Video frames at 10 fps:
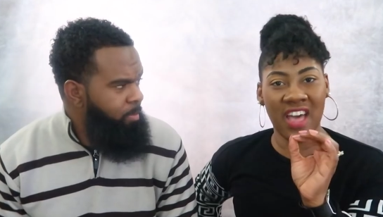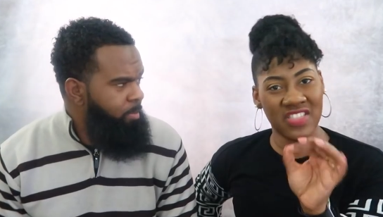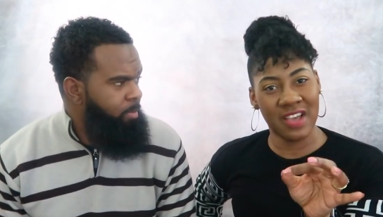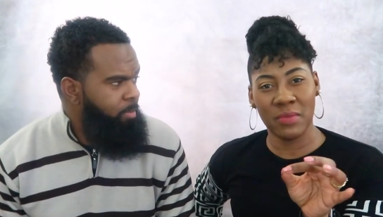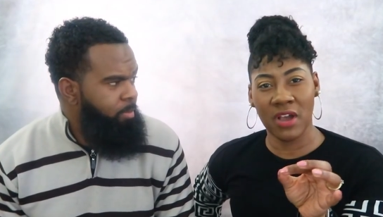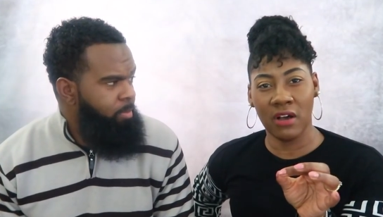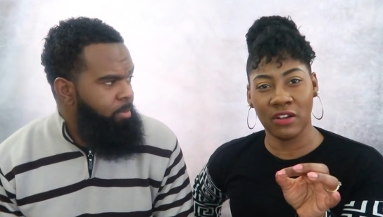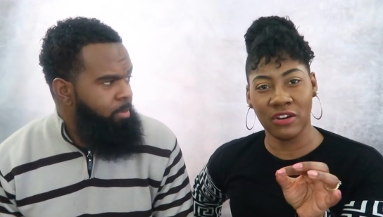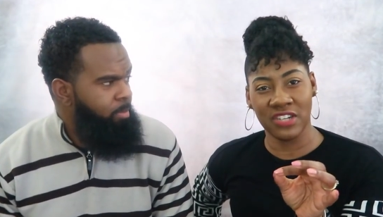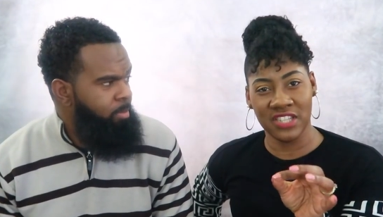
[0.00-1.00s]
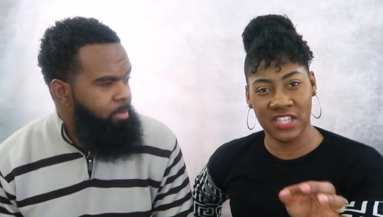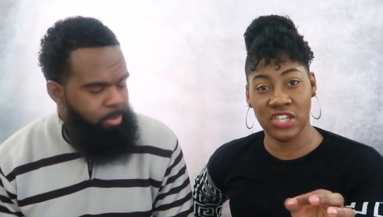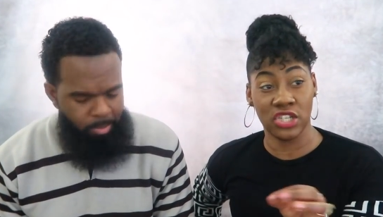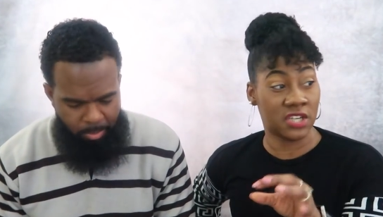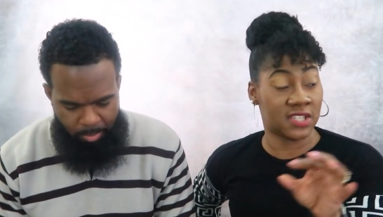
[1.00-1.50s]
Speaker 1: I think I've been calling her
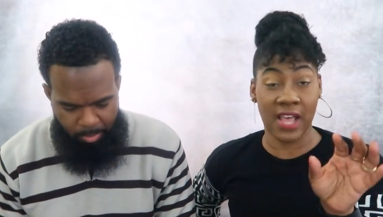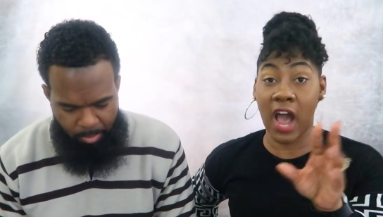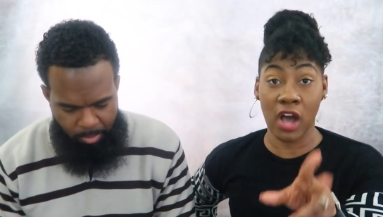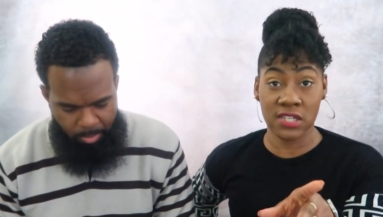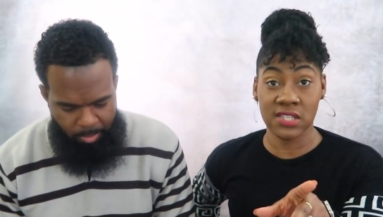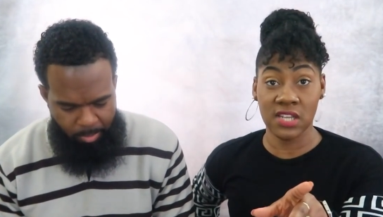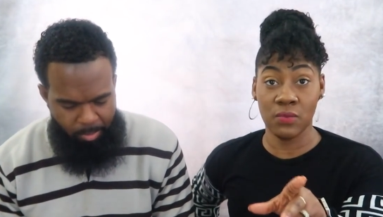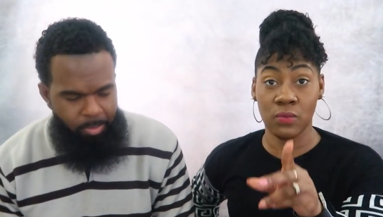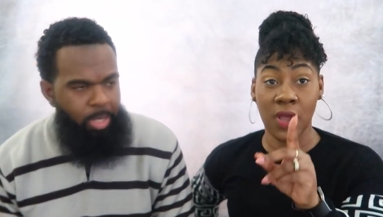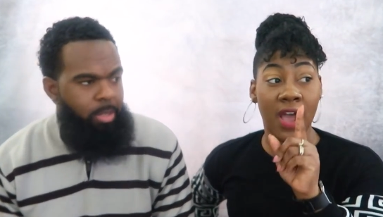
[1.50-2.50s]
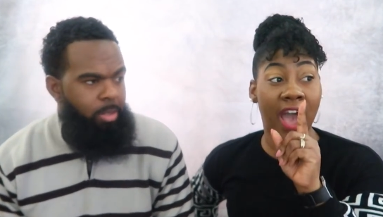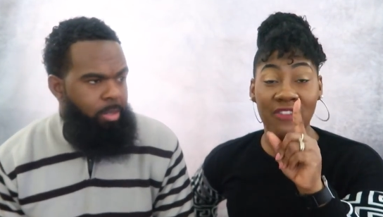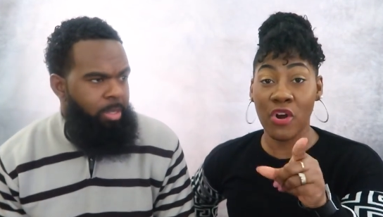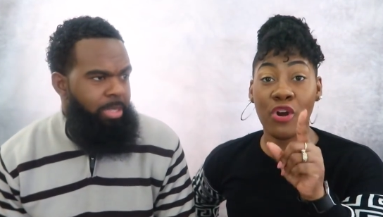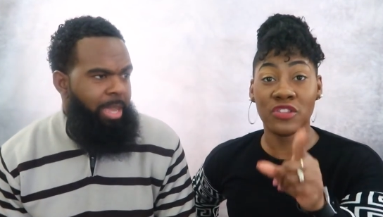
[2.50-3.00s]
Letitia because honestly,
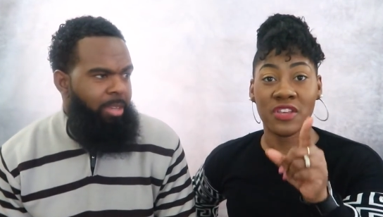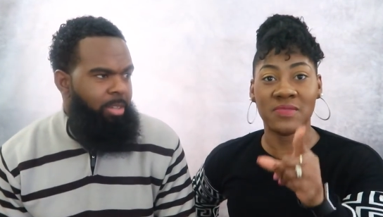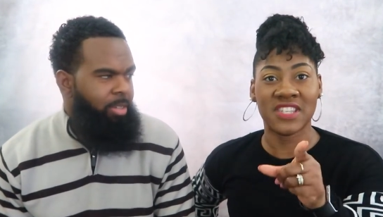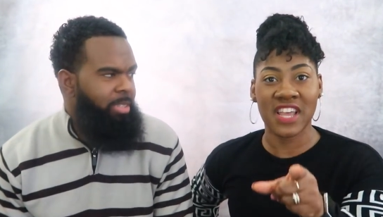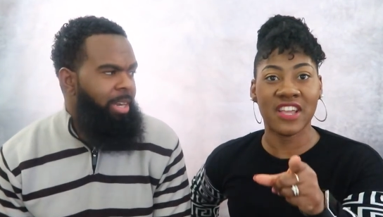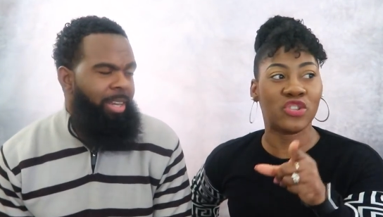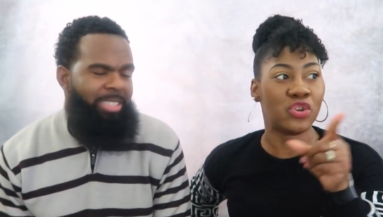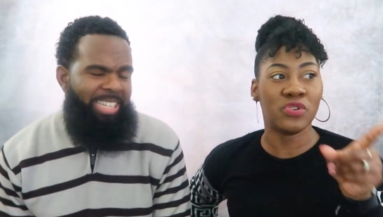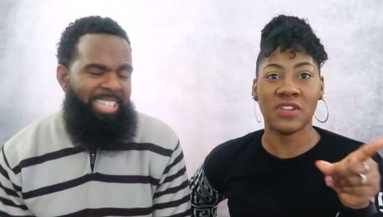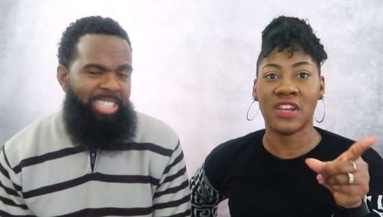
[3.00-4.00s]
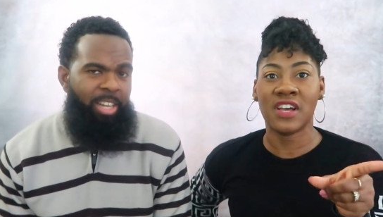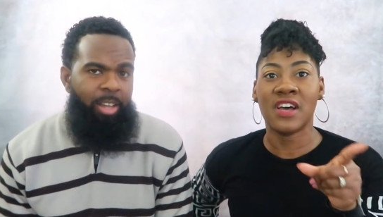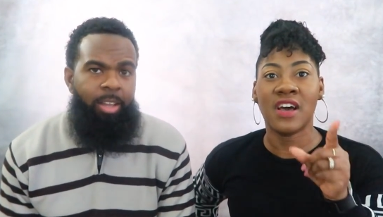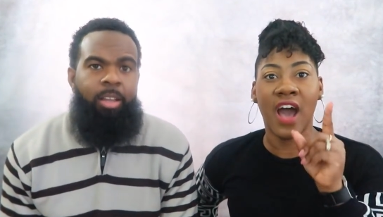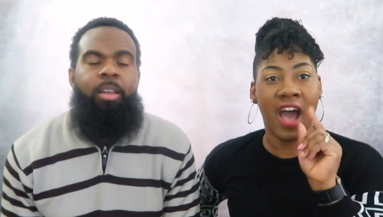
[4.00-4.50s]
I've heard them say it Letitia?
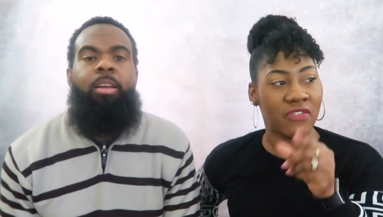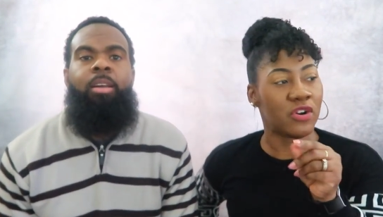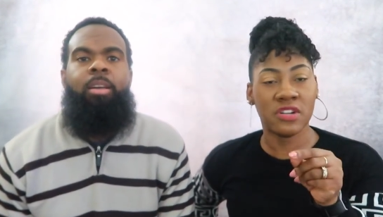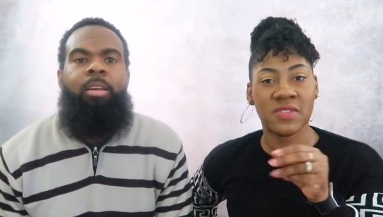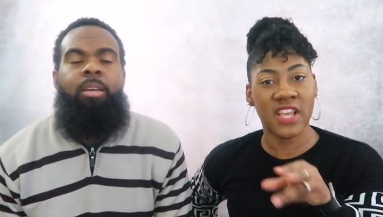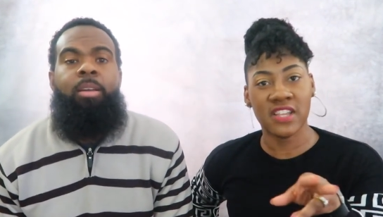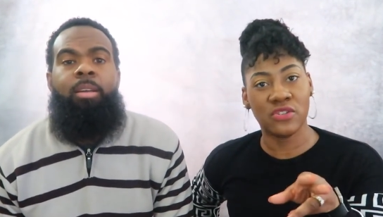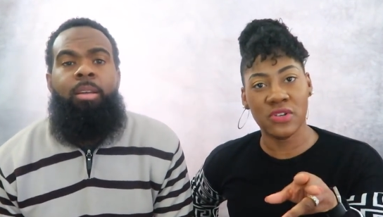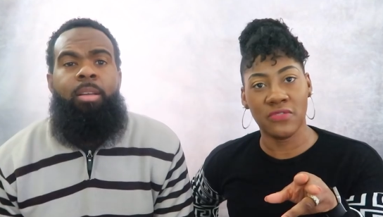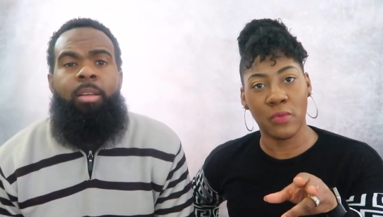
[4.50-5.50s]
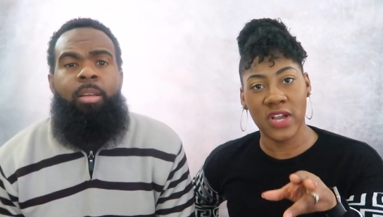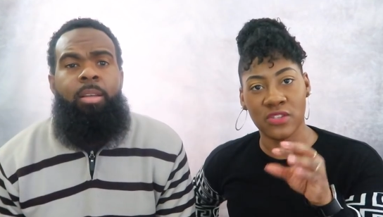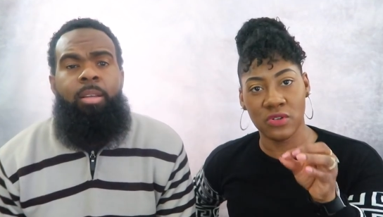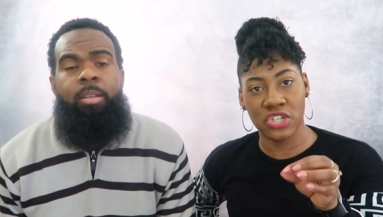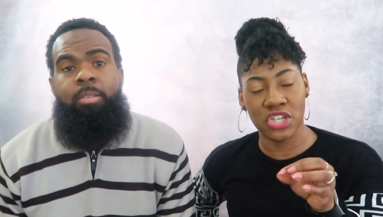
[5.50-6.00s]
too. I've heard them say it two different
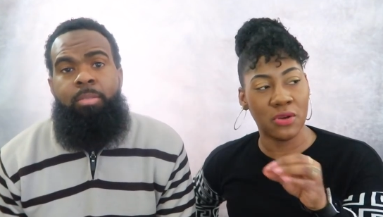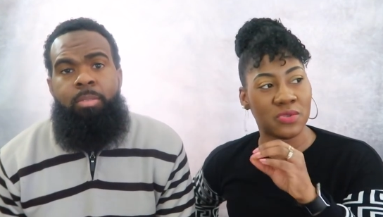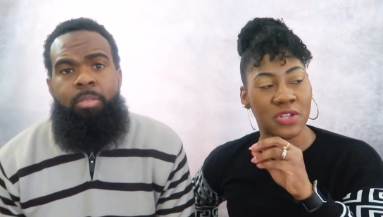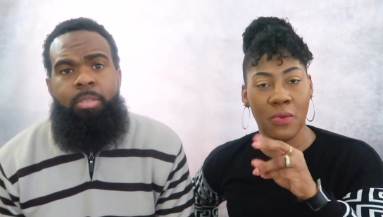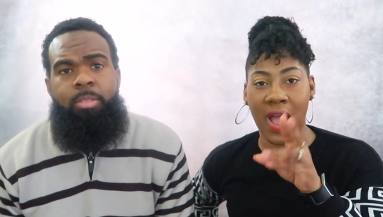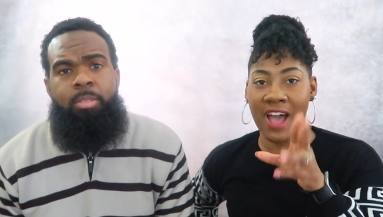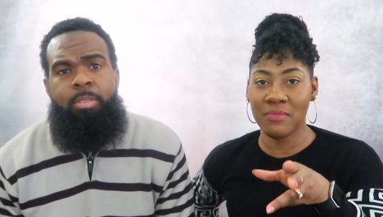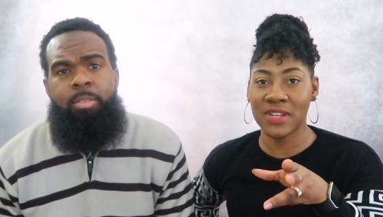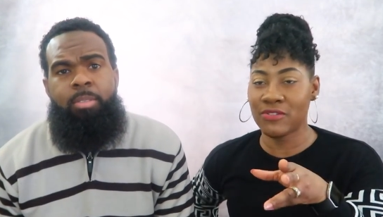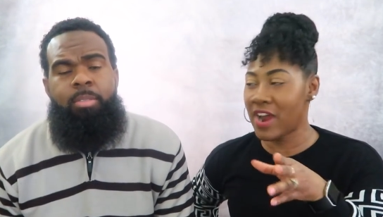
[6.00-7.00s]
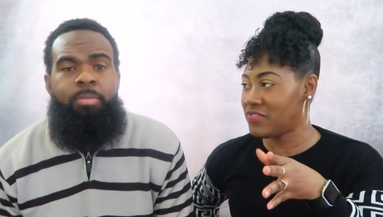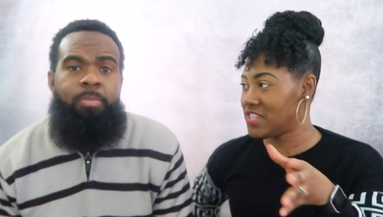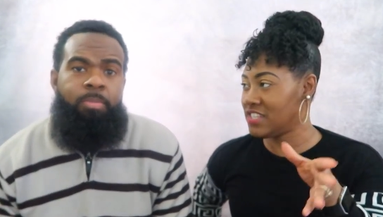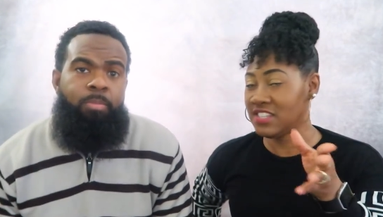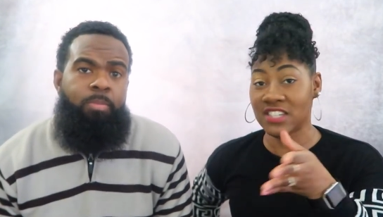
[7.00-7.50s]
ways on the show. So I've been
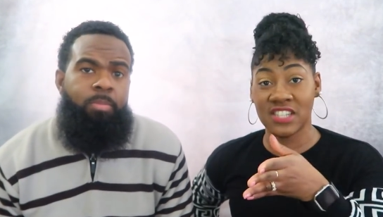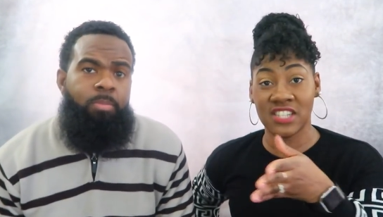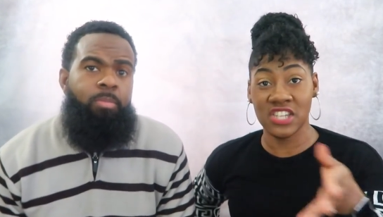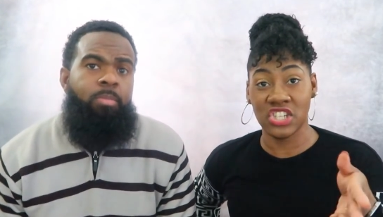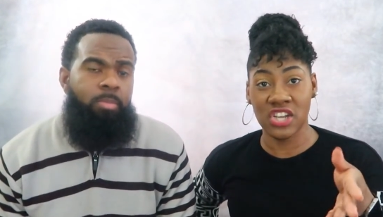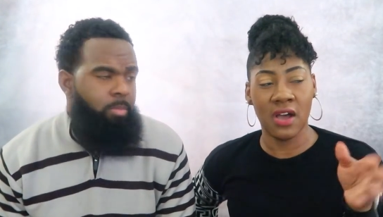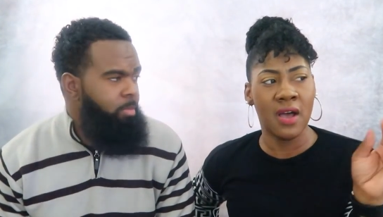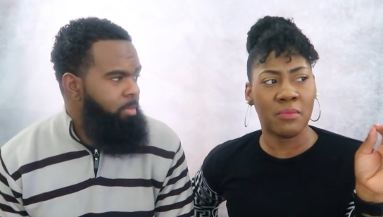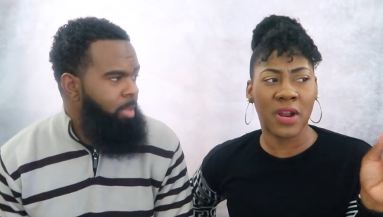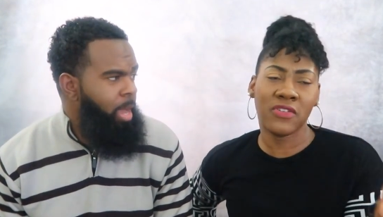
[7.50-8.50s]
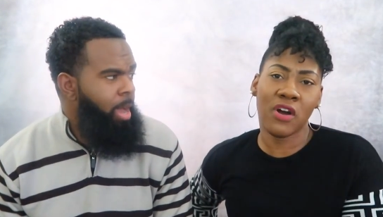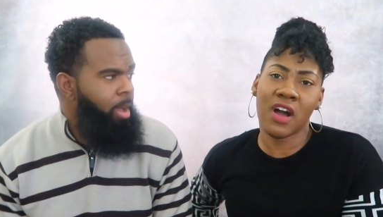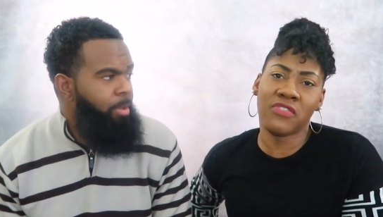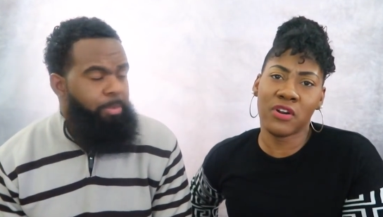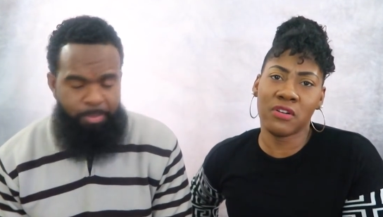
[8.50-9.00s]
gravitating to Letitia, but yeah. I've,
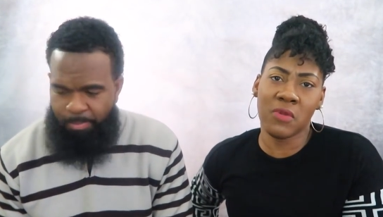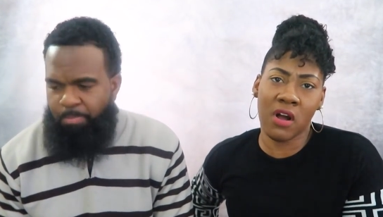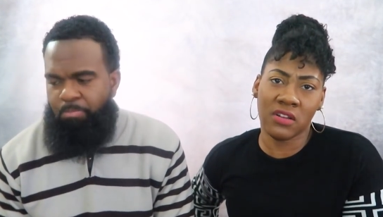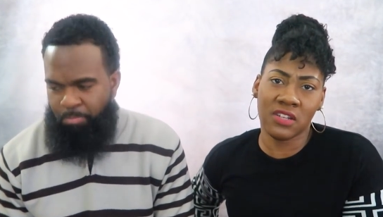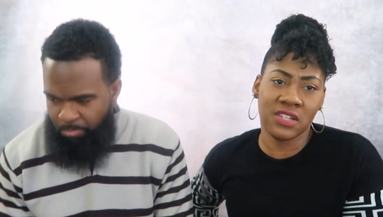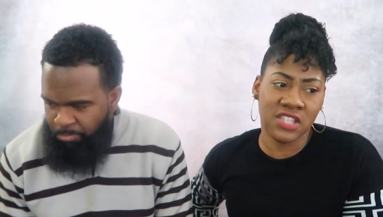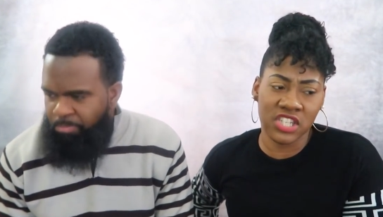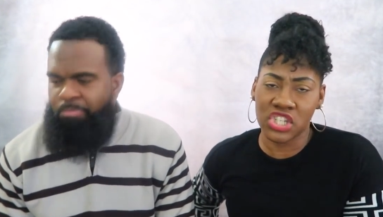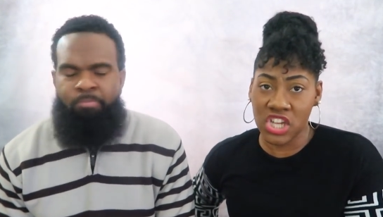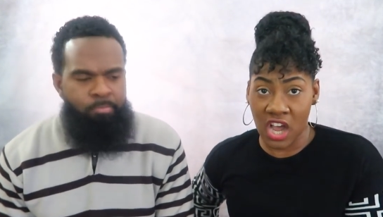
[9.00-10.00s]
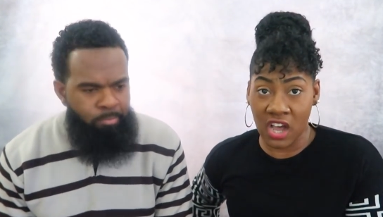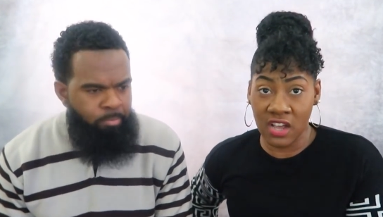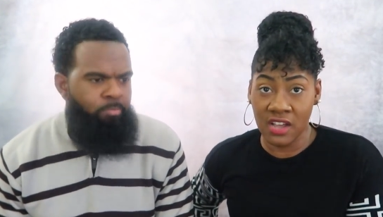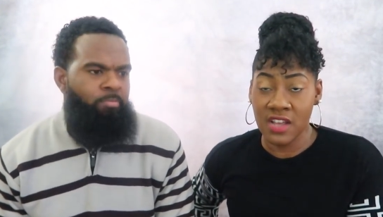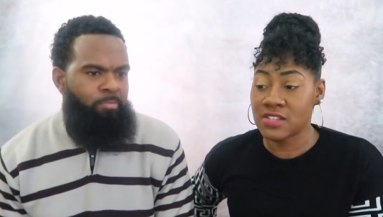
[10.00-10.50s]
I've, heard them call her Letitia.
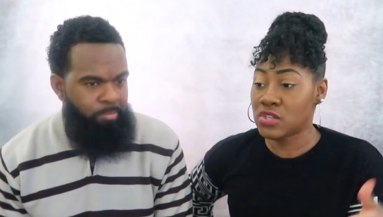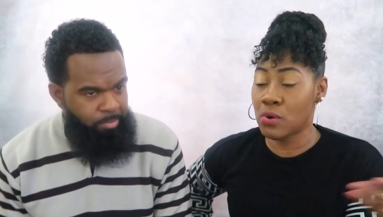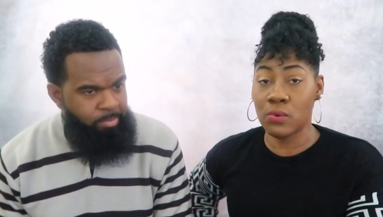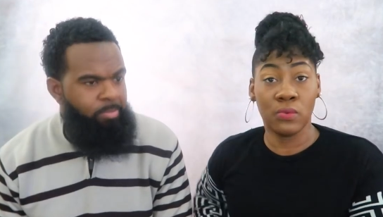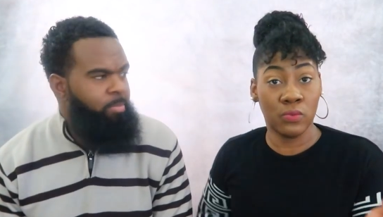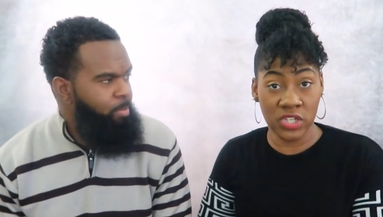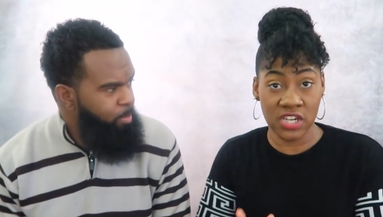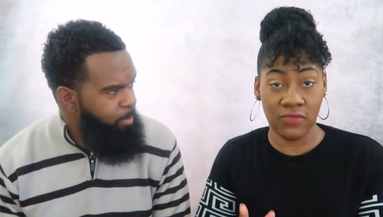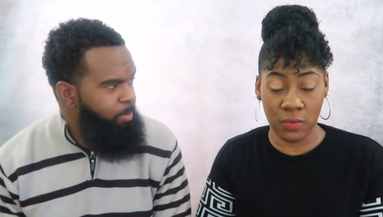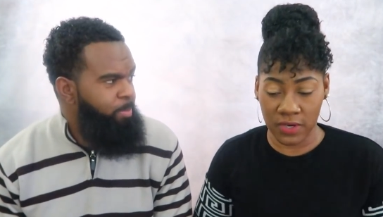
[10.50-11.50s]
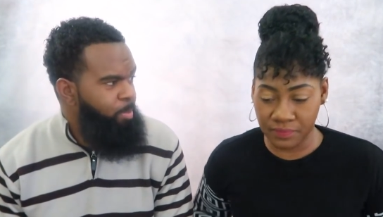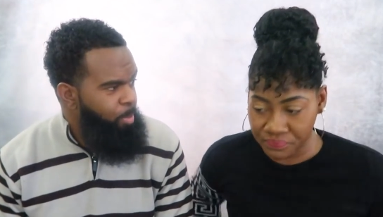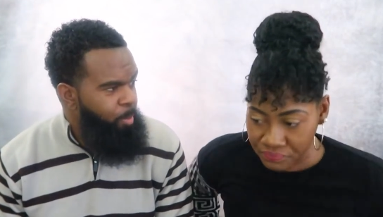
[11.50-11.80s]
So whichever one.